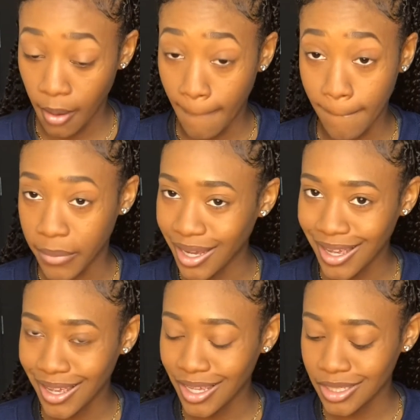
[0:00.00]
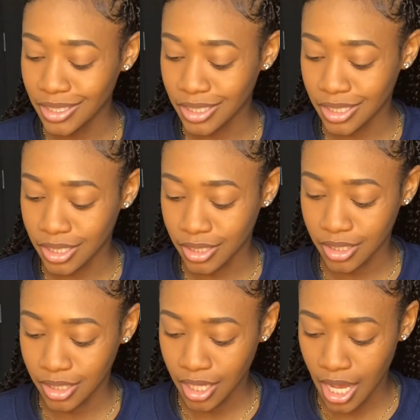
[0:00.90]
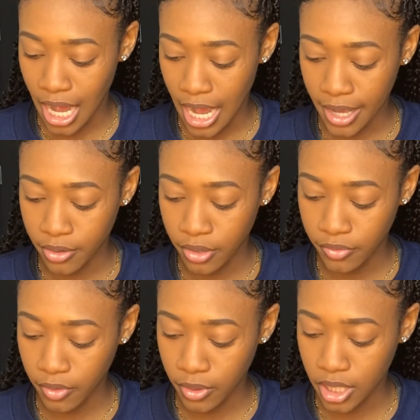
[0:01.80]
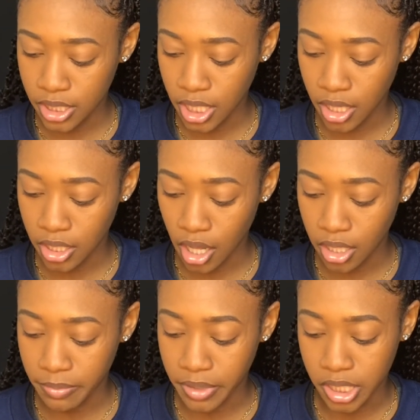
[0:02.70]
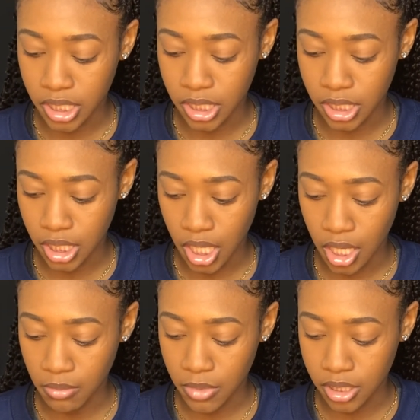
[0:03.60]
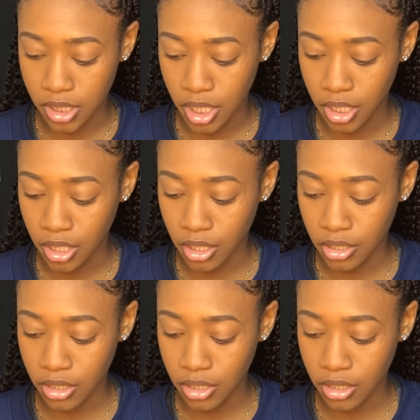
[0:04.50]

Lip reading: but I don't know if I want to tell y'all the person's name, because then y'all are